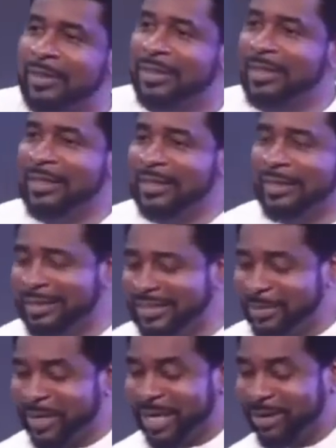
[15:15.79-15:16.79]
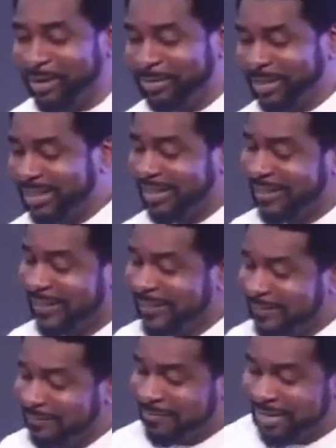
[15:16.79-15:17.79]
Is that what I'm saying?
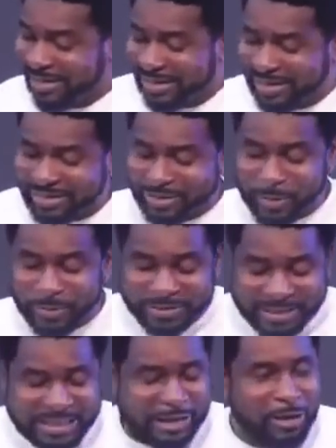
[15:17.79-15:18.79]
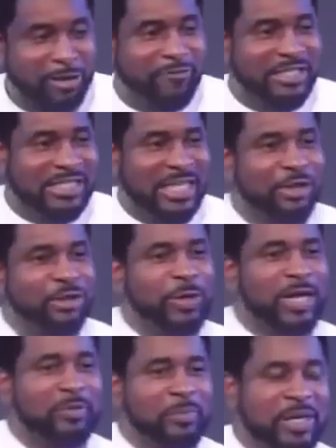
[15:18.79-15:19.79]
So this love is
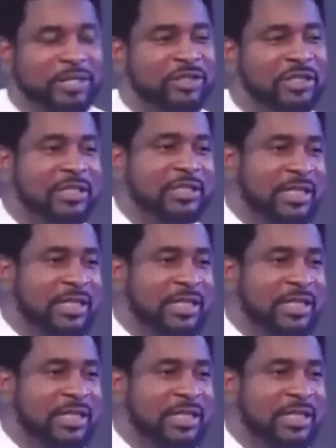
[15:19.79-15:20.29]
sexual, passionate,